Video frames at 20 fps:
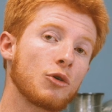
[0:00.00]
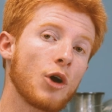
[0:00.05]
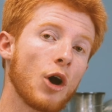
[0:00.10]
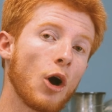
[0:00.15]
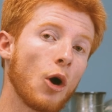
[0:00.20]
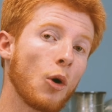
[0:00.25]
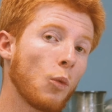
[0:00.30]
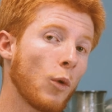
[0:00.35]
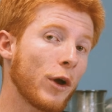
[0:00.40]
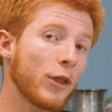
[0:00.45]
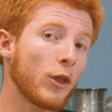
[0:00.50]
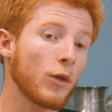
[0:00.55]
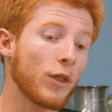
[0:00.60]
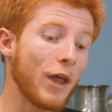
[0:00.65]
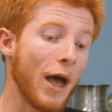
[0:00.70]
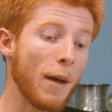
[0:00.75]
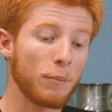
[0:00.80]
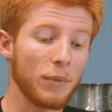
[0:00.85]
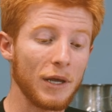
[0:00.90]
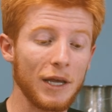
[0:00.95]
go, whether
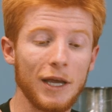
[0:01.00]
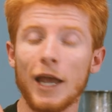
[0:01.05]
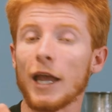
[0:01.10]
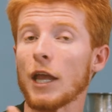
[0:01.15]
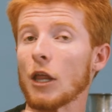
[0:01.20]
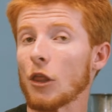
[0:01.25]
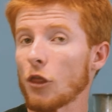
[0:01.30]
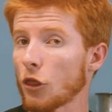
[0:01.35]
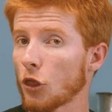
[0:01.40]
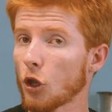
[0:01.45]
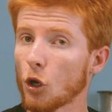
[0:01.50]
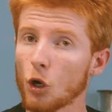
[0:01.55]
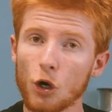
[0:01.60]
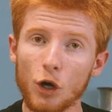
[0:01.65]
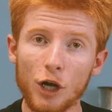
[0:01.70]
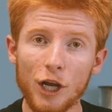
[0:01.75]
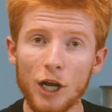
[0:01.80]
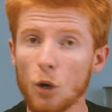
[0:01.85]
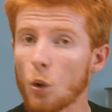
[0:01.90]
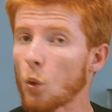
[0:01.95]
that be a
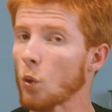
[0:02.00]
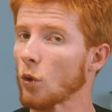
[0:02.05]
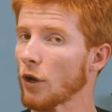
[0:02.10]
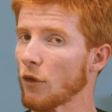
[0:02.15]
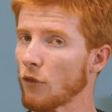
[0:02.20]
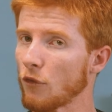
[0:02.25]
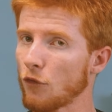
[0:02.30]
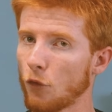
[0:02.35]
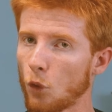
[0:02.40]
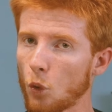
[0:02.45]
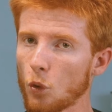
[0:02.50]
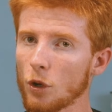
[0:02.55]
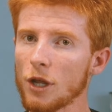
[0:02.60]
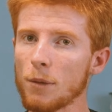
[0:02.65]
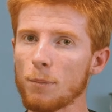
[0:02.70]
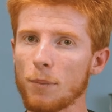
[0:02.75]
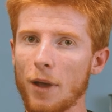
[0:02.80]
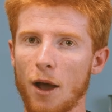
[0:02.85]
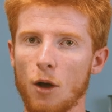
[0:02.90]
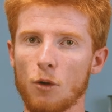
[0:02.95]
30 or a
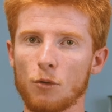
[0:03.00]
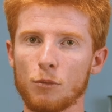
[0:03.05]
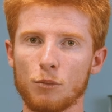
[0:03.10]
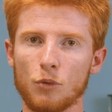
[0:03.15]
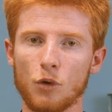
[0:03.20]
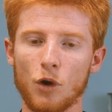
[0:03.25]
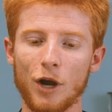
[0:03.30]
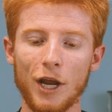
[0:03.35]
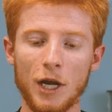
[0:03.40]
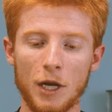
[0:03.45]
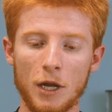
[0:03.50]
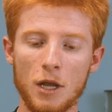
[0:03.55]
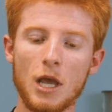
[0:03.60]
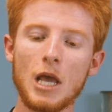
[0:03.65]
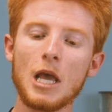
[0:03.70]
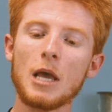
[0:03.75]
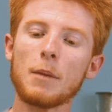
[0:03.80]
40 pound braid,